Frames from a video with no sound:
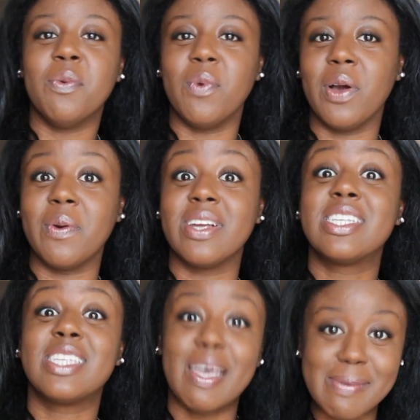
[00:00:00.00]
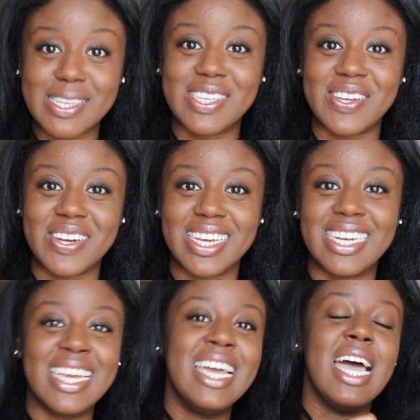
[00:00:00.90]
wrong word,
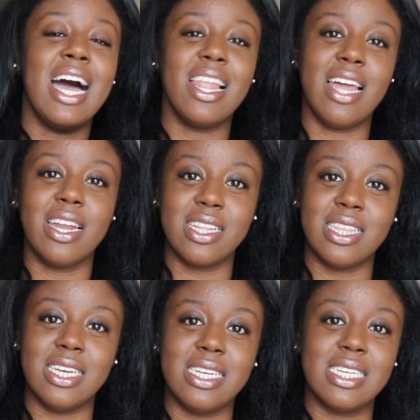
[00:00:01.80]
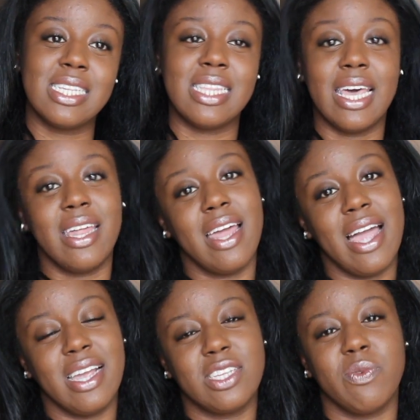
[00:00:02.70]
substituted a lot of things that
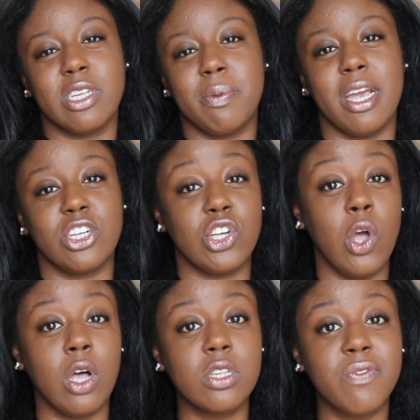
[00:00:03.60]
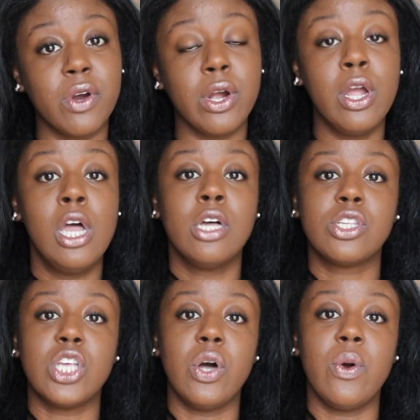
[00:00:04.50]
I guess the recipe actually calls for.
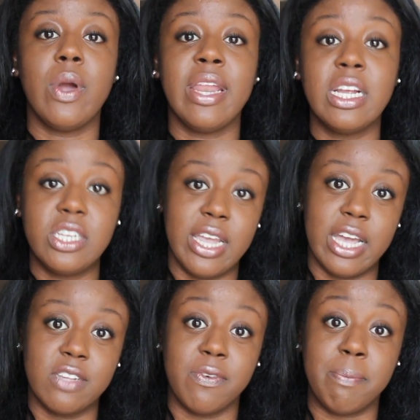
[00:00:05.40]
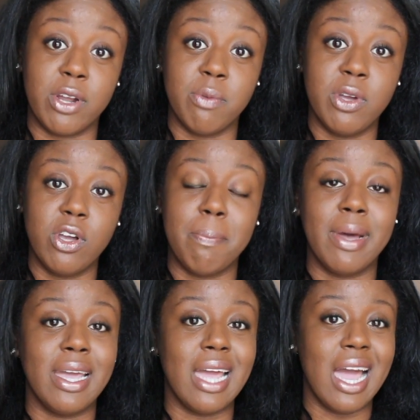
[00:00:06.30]
So it actually asks for buttermilk,
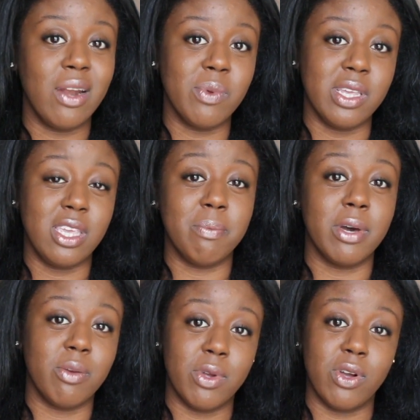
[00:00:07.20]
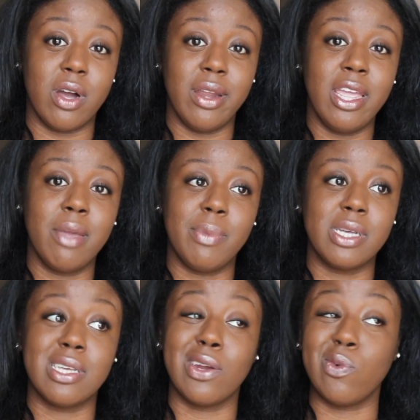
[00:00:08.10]
but I don't really keep buttermilk on hand
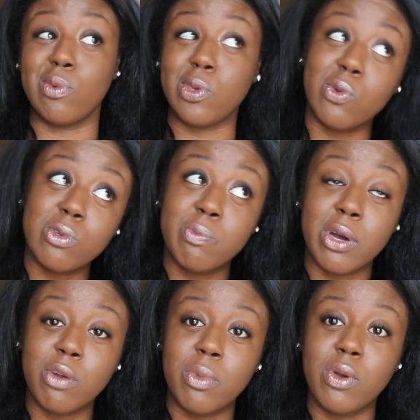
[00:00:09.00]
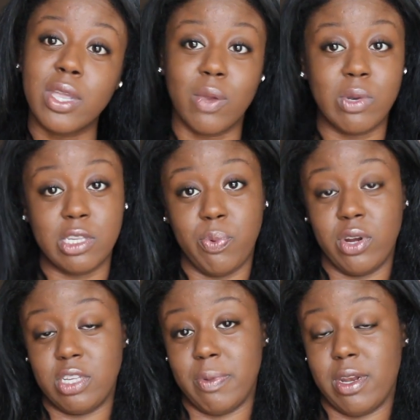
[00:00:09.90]
because I don't use buttermilk, and what's the
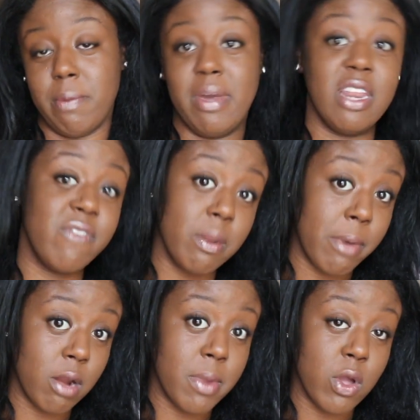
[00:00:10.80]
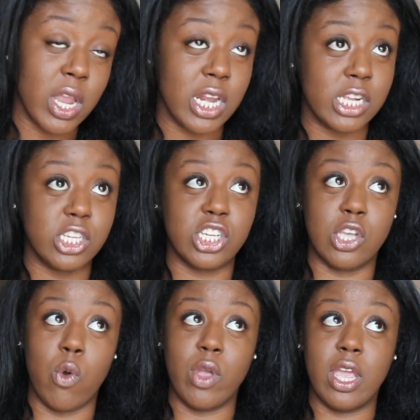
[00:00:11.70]
point of spending the money for the buttermilk, and it's
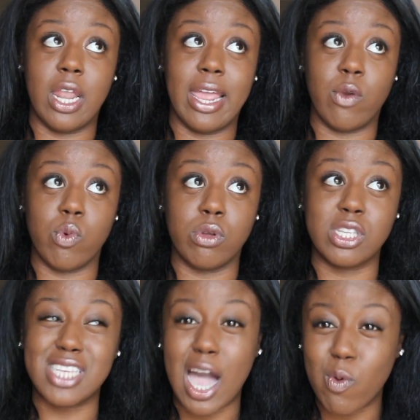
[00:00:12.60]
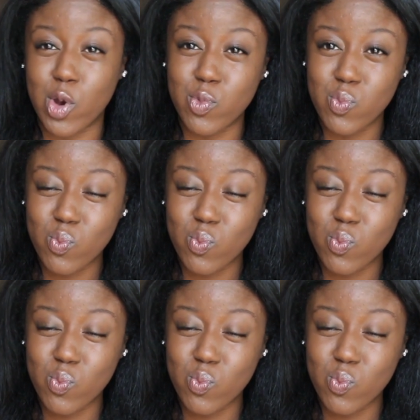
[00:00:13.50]
just gonna get like real sour.